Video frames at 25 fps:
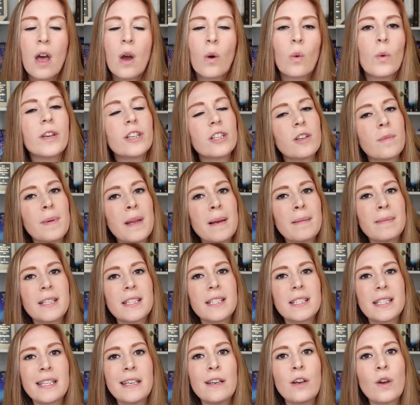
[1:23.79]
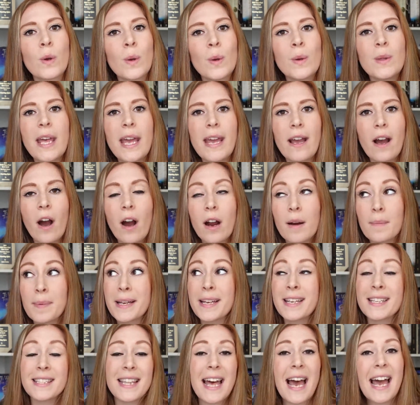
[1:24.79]
We should be able to see who they are
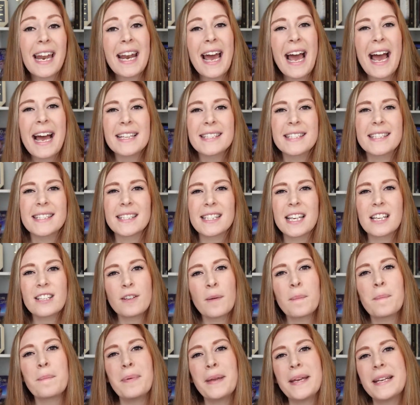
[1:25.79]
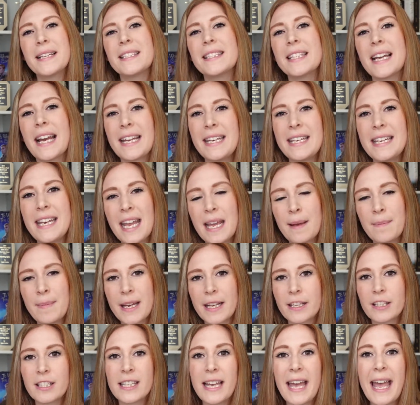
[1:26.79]
because that adds such a big
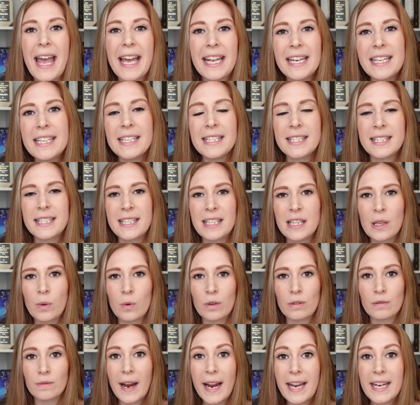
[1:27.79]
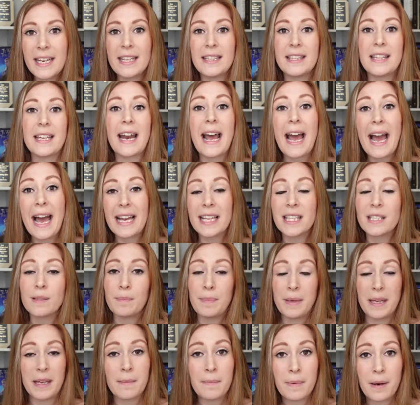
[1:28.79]
dynamic to any scene that we're writing that has
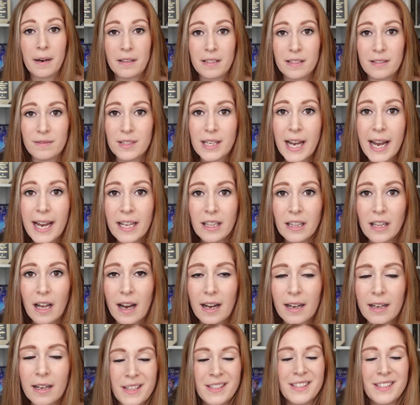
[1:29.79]
big parts of dialogue.